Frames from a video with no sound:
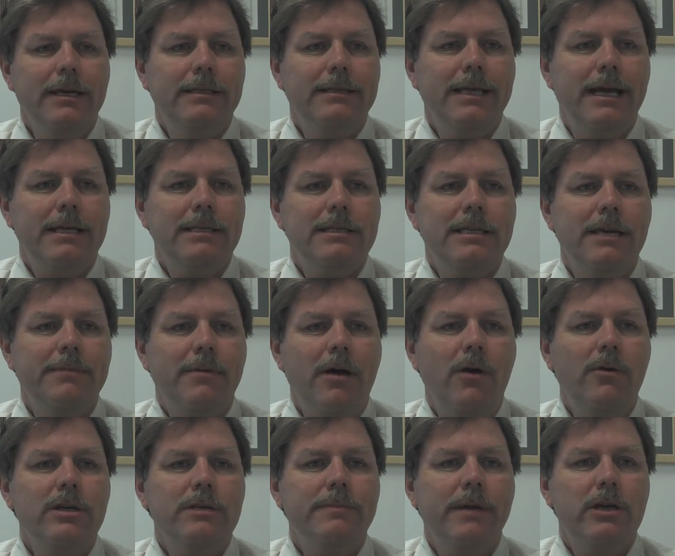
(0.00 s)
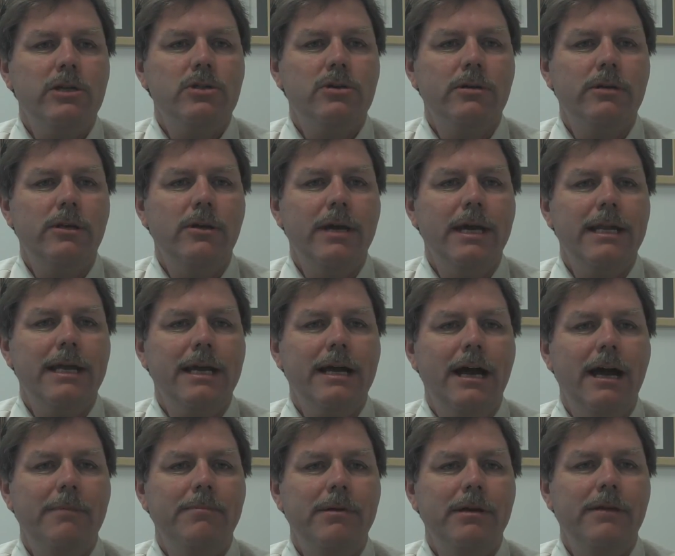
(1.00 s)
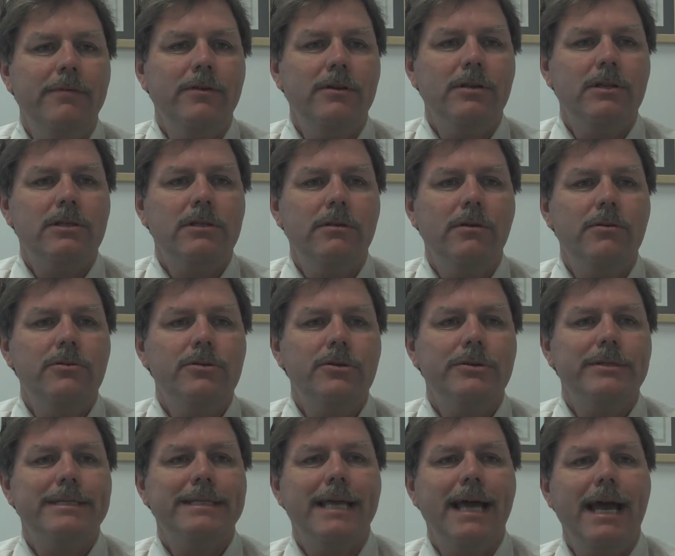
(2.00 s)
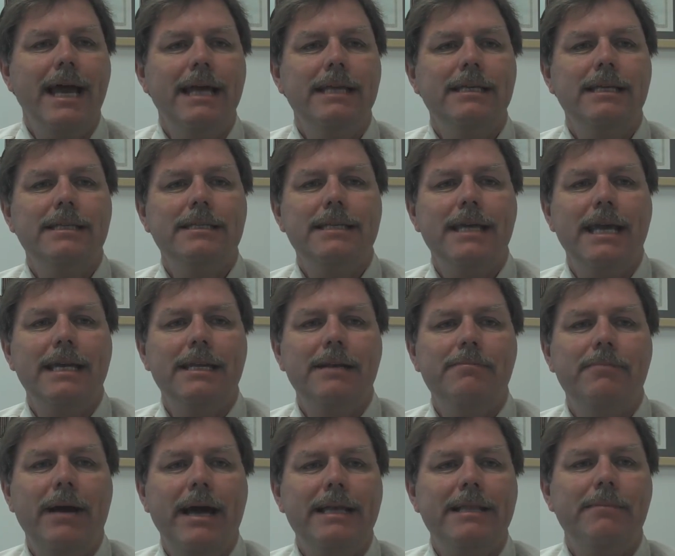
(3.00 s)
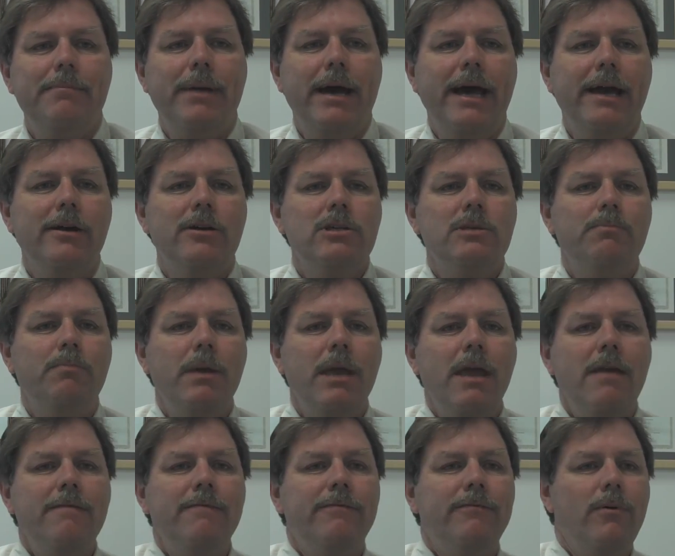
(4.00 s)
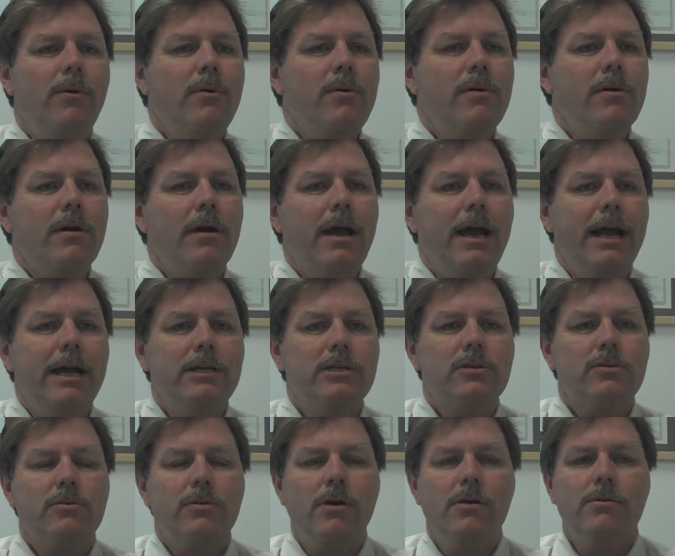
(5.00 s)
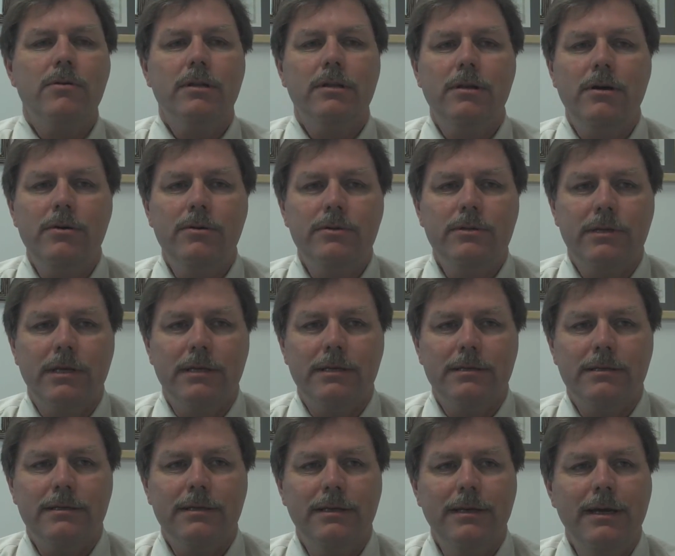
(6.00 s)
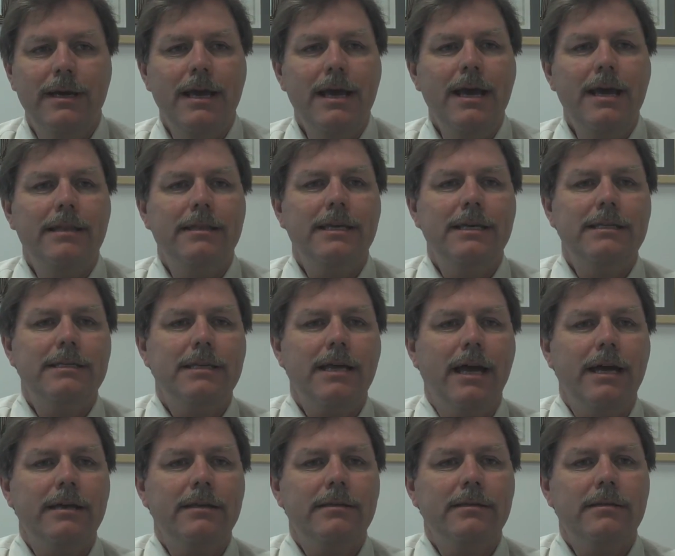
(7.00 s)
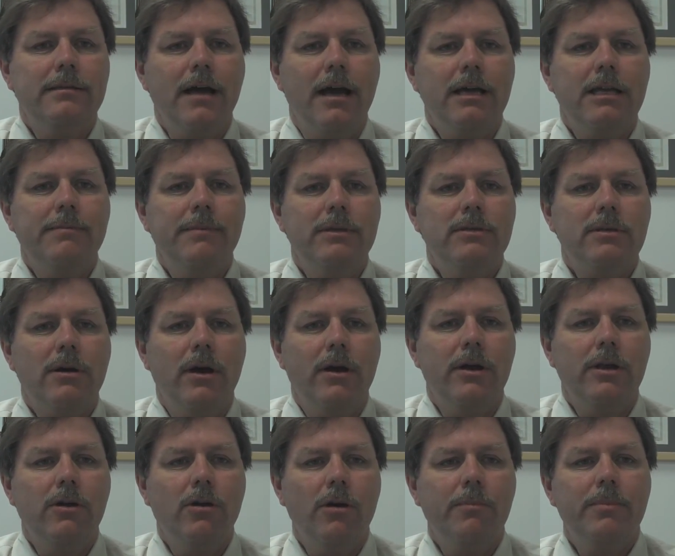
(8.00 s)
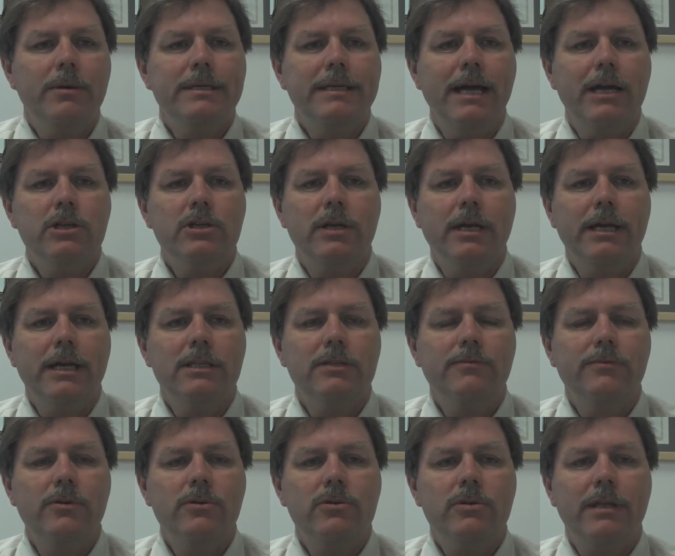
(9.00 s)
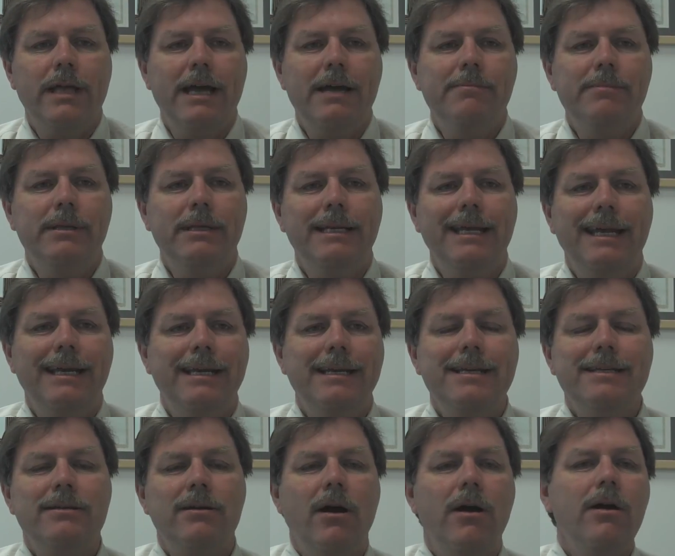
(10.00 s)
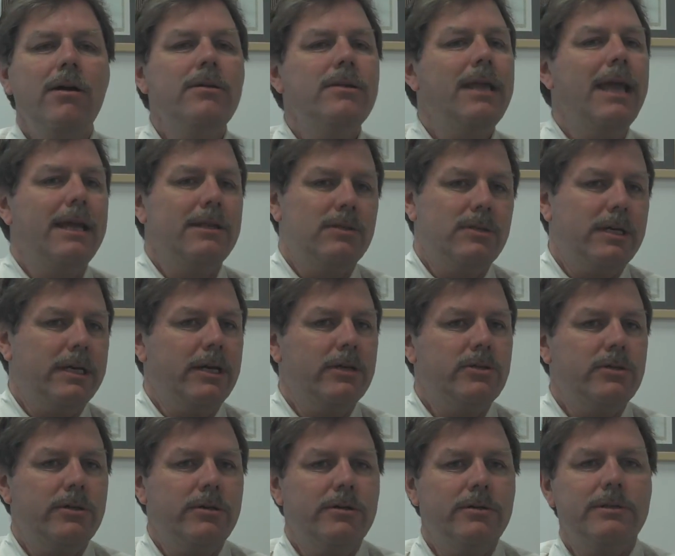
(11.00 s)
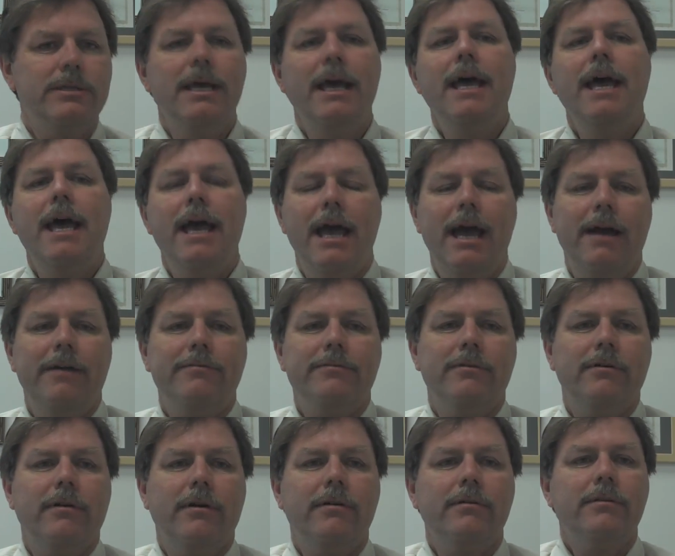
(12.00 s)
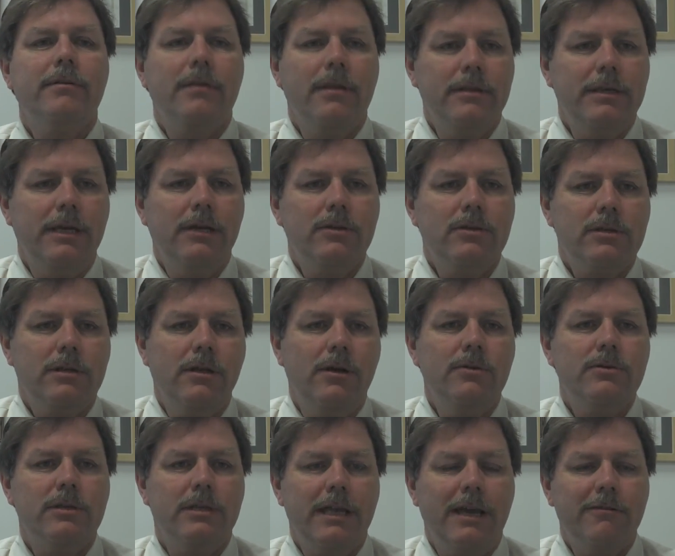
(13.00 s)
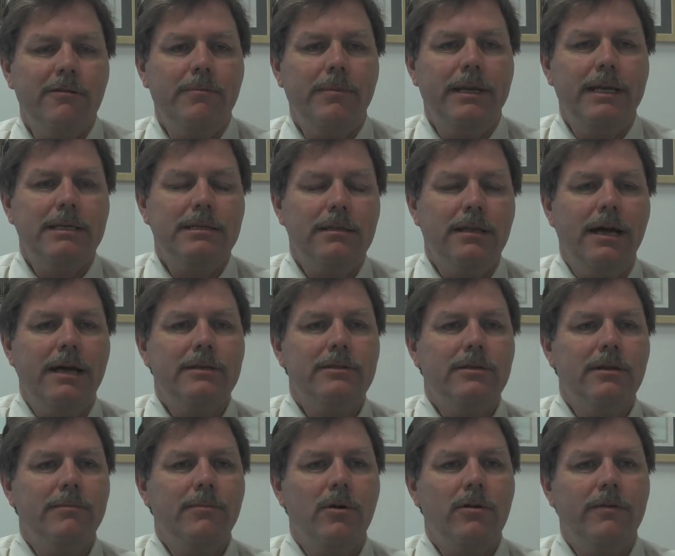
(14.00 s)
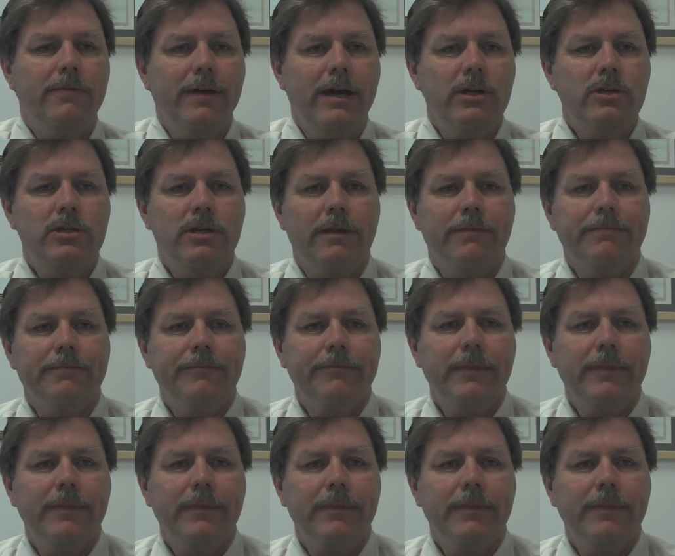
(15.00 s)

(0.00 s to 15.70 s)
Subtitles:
Next tip, always make sure that you get a copy of your disclosure signed and dated by the buyers before escrow closes. These signed documents are your protection against future liability, and it is hard to get signatures after the deal is closed and everybody's lost their motivation.